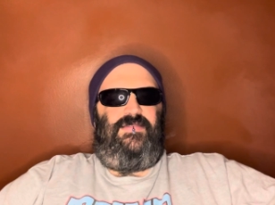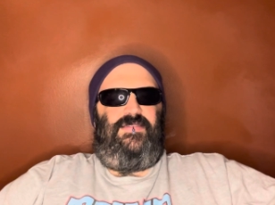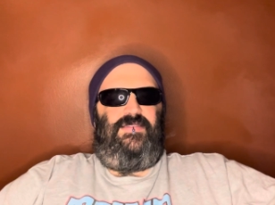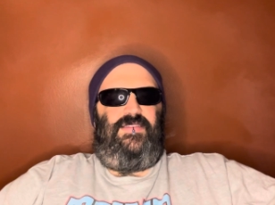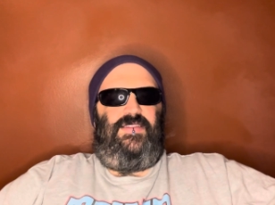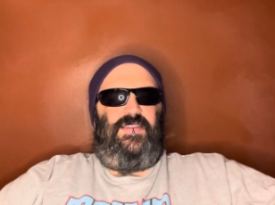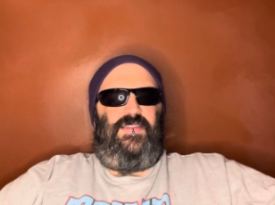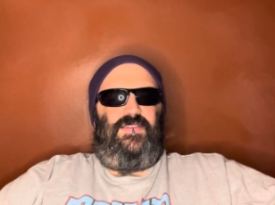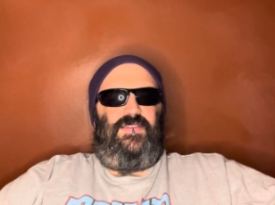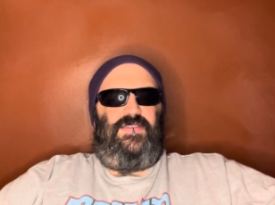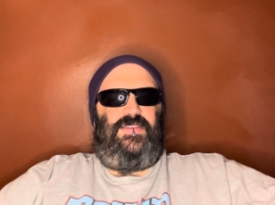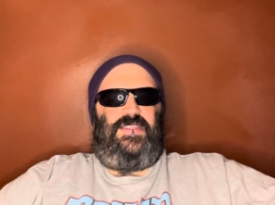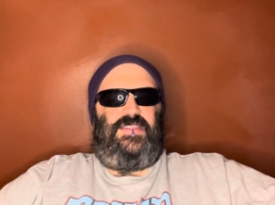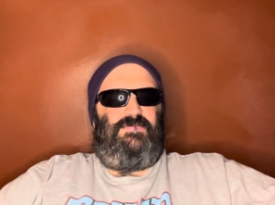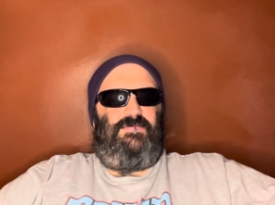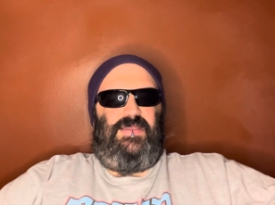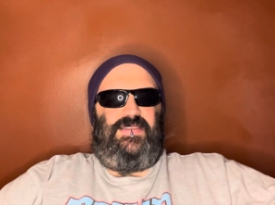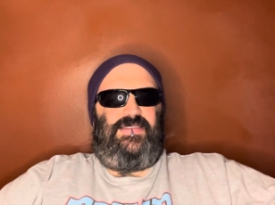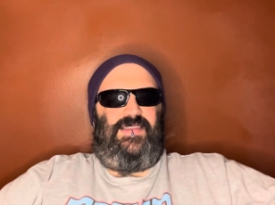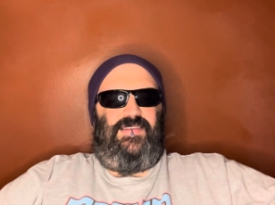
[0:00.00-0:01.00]
you know,
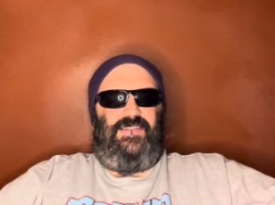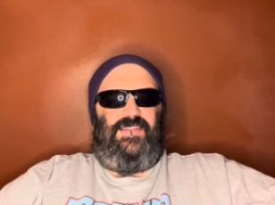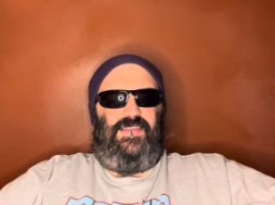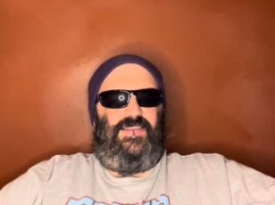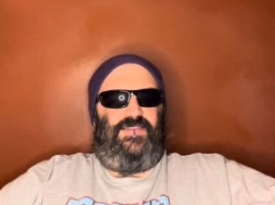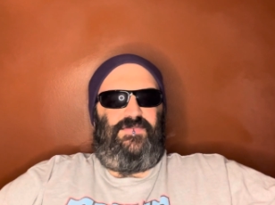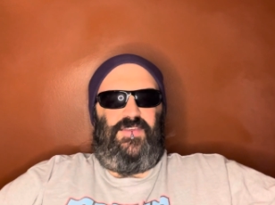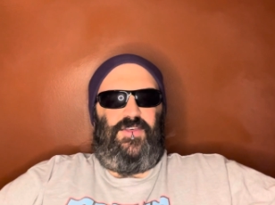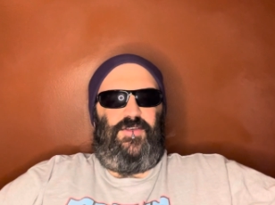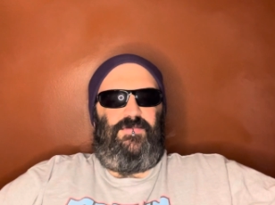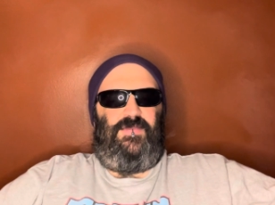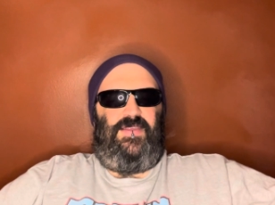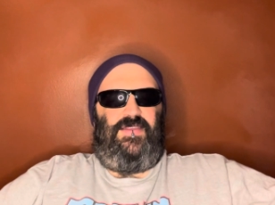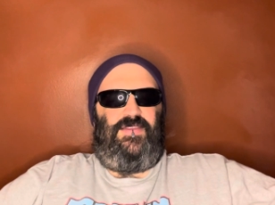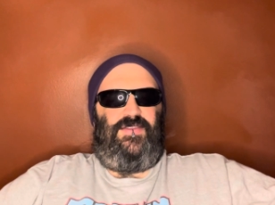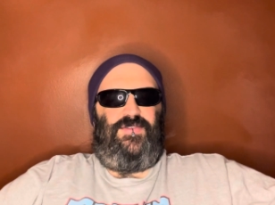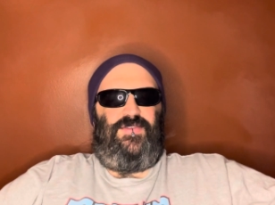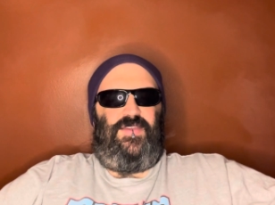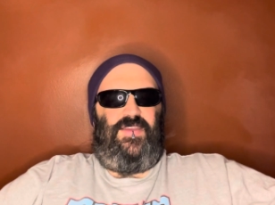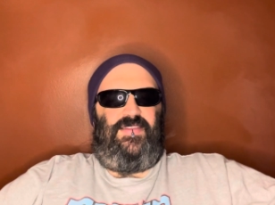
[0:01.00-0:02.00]
dismissing this film
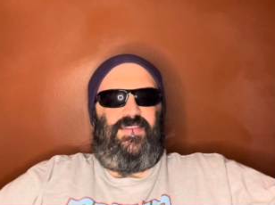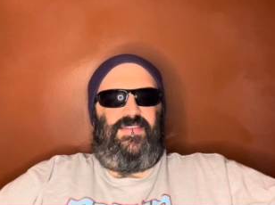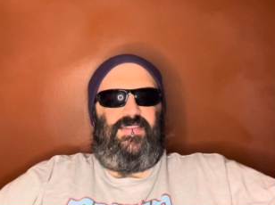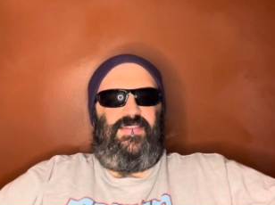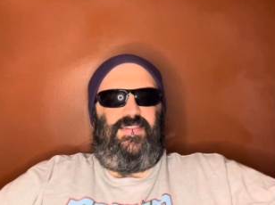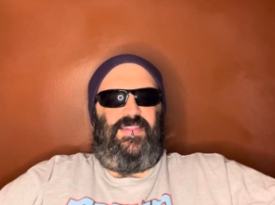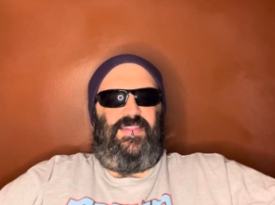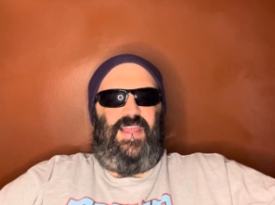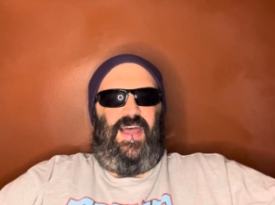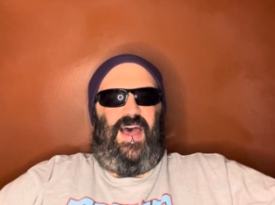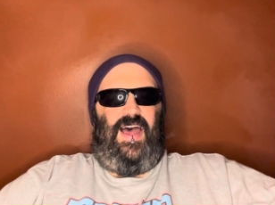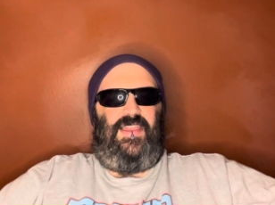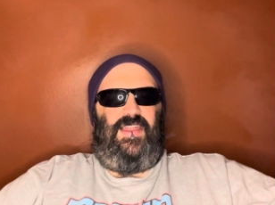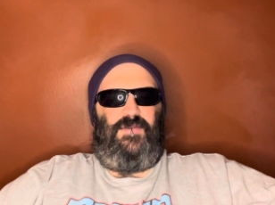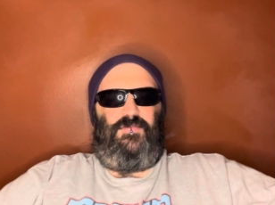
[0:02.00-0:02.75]
is just not